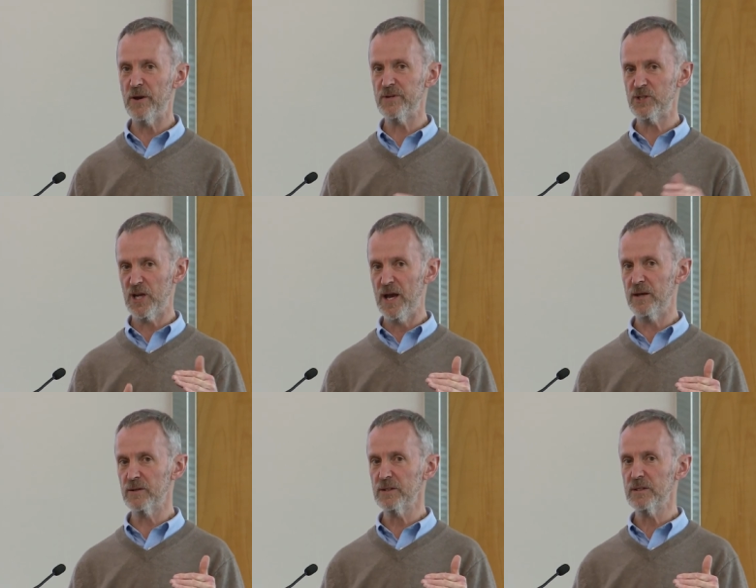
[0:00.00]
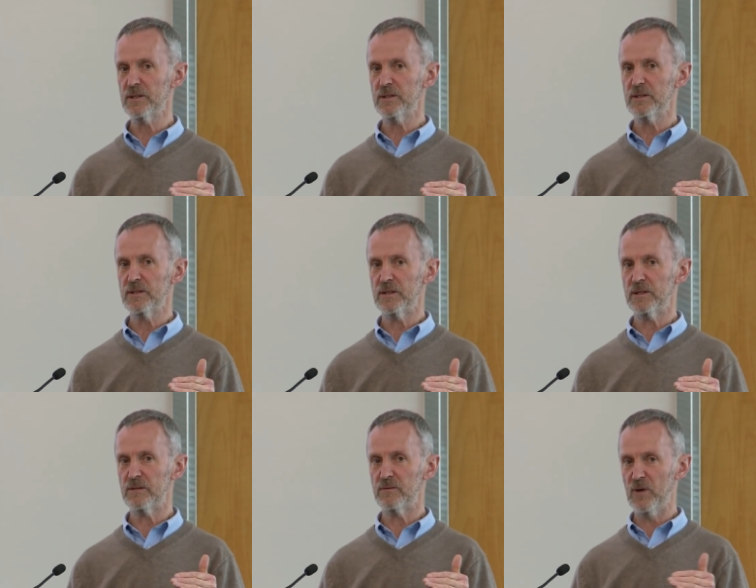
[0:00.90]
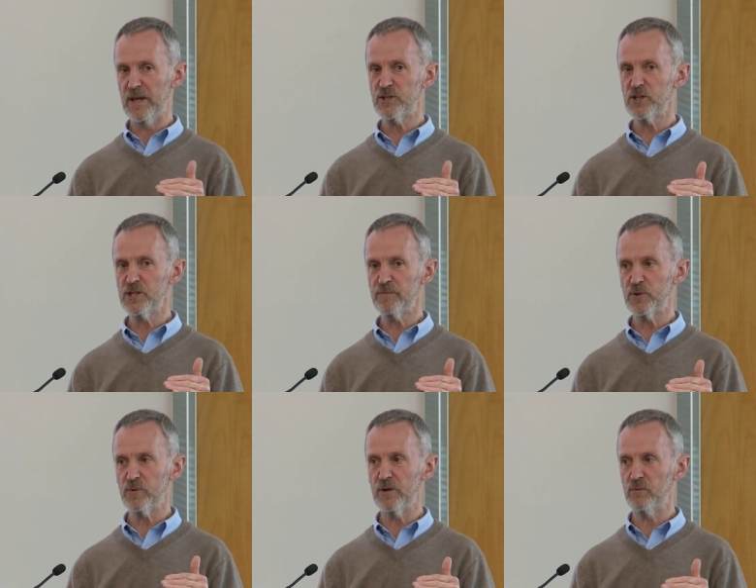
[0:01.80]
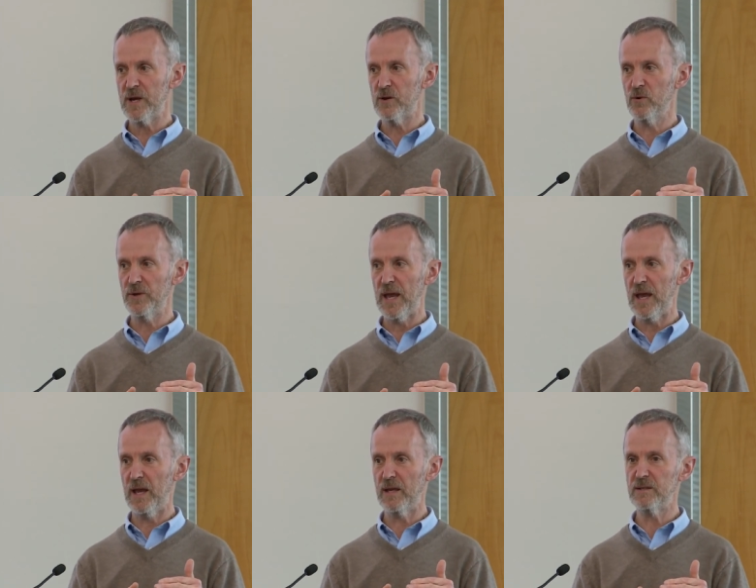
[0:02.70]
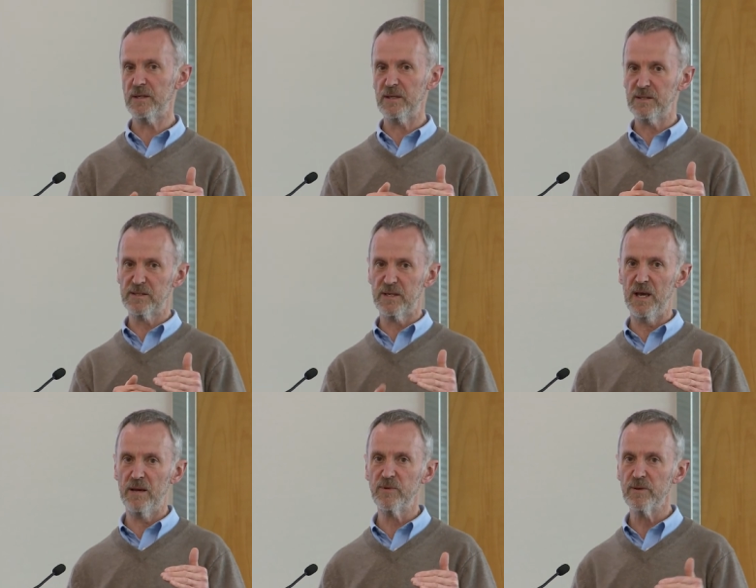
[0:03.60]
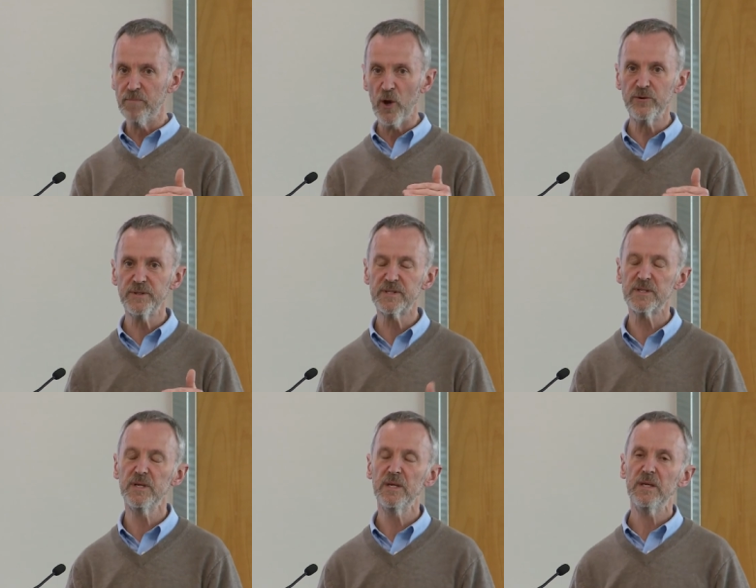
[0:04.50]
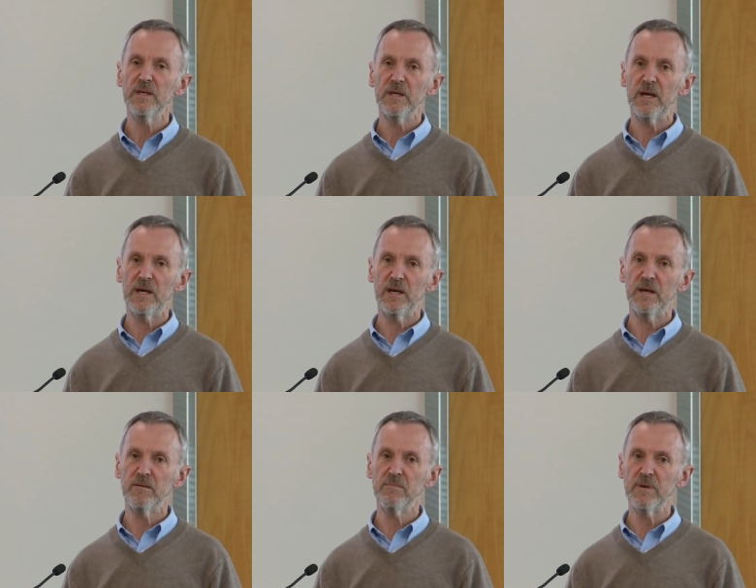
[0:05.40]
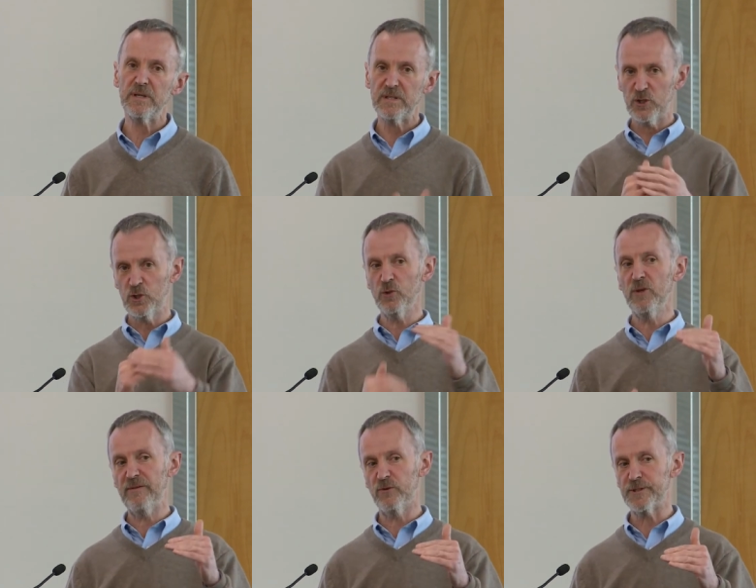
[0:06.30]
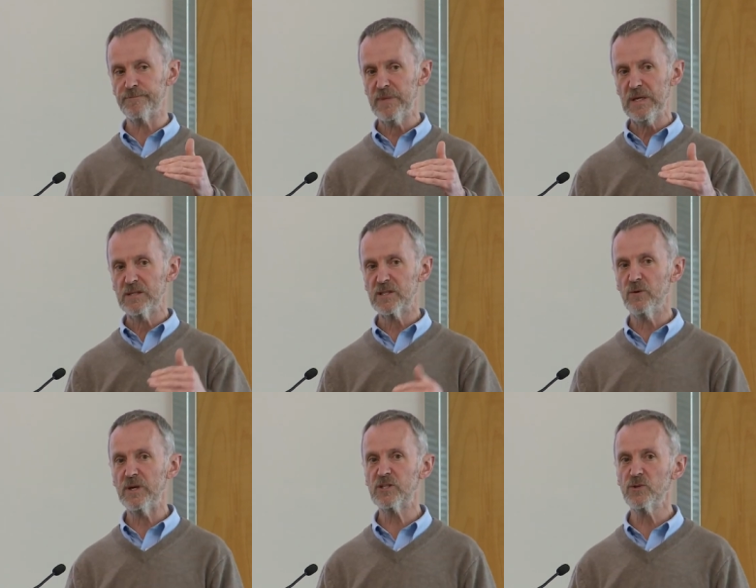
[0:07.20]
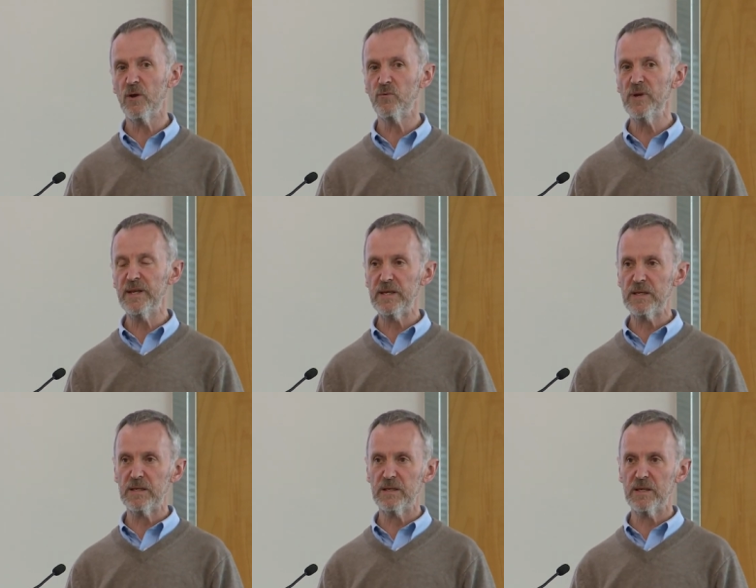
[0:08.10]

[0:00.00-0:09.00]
parent child relationship between a record and its um, components um, to two levels. So it's not really,